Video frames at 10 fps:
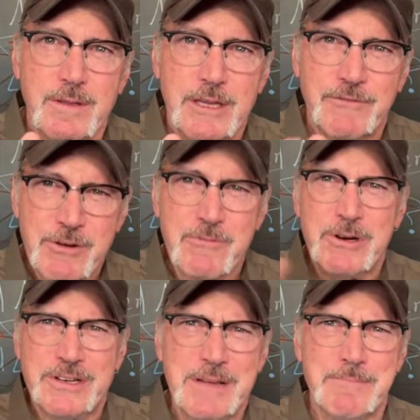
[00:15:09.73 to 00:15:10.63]
if you're
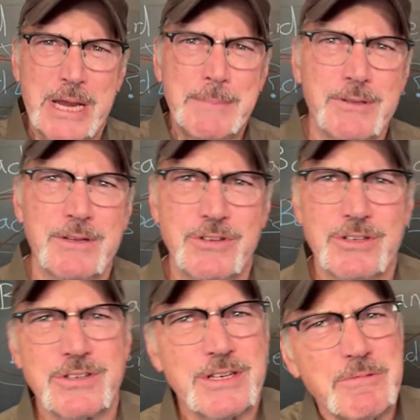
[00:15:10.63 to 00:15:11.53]
one of them people that
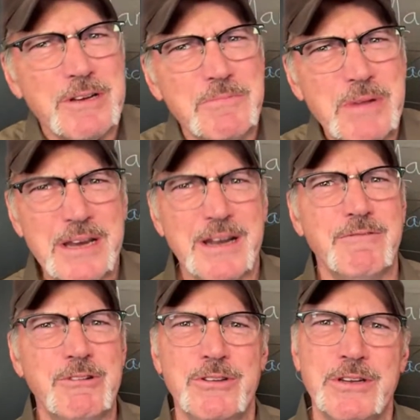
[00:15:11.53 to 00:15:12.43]
just says, well, man, I
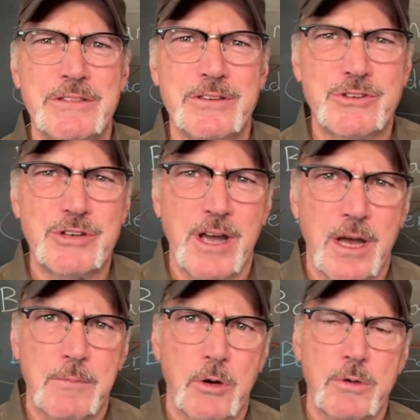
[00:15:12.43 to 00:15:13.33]
really need this
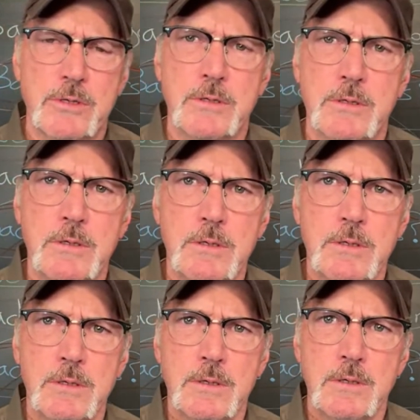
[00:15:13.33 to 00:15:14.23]
job, Otis.
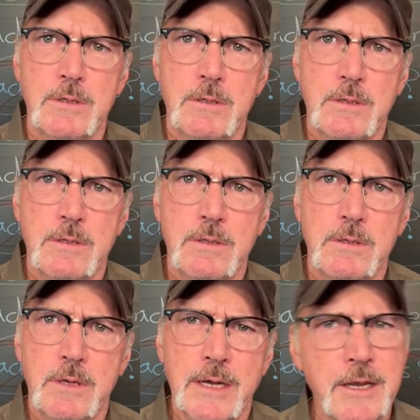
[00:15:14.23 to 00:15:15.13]

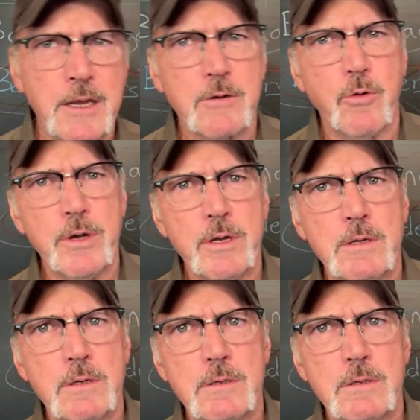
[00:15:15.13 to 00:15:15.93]
I can't quit.